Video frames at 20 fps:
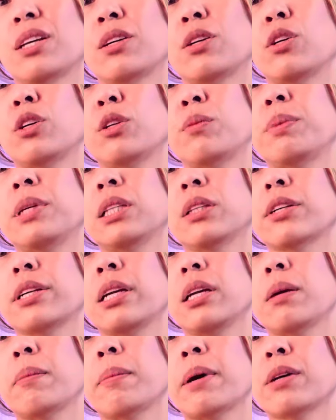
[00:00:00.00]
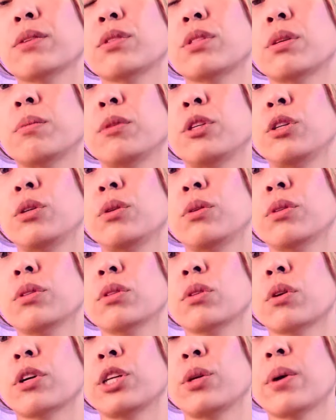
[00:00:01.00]
Could be learning about some news
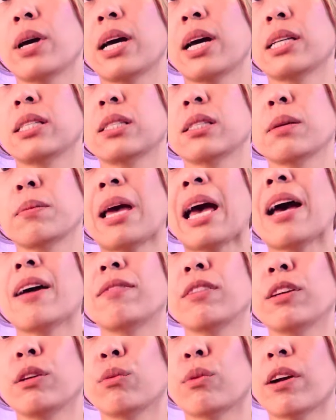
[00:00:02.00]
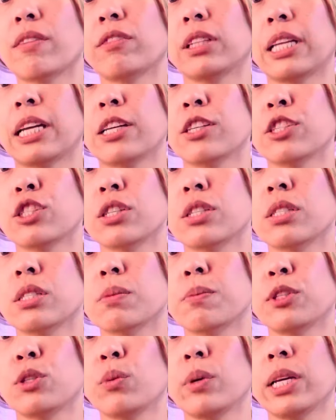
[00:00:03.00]
or you had some heavy revelations
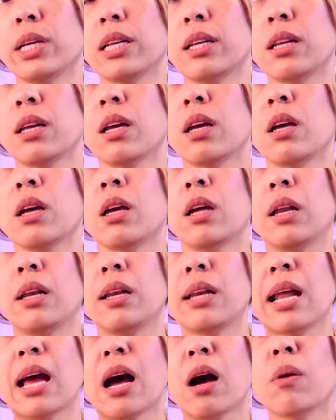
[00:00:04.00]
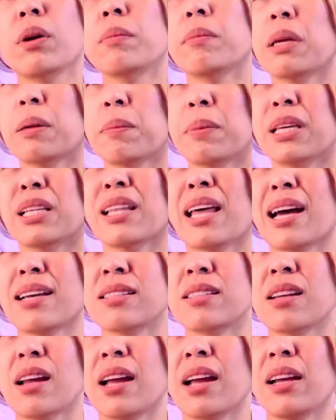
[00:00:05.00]
between now and maybe
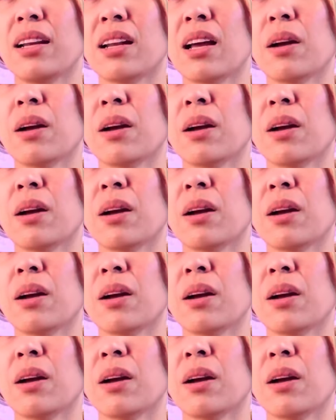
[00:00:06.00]
last night.